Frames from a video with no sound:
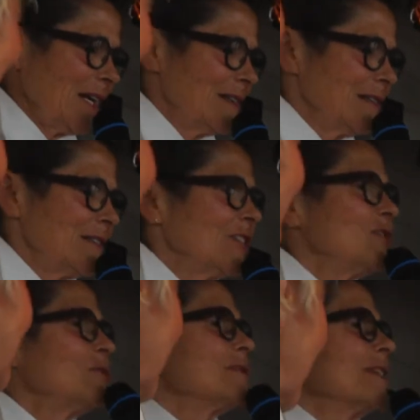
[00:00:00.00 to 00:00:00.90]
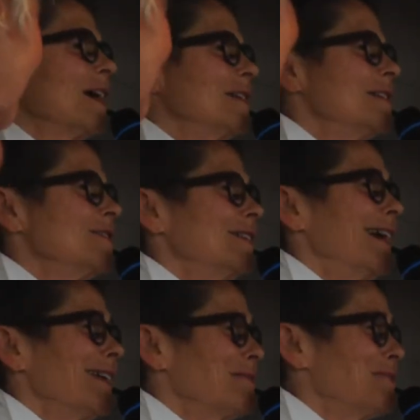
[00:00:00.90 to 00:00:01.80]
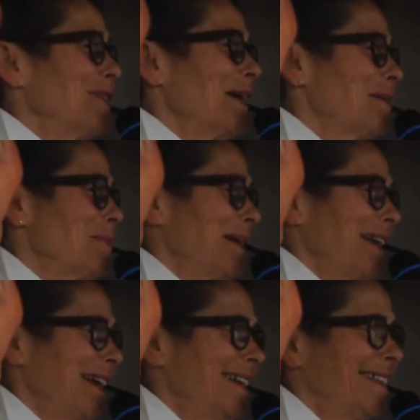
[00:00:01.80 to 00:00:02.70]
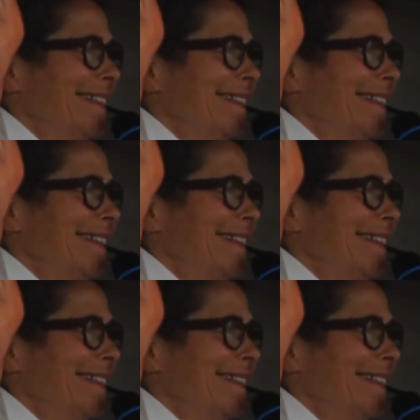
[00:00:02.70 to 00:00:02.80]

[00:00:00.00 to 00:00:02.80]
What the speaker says: and until she's 90, she had a fuck buddy.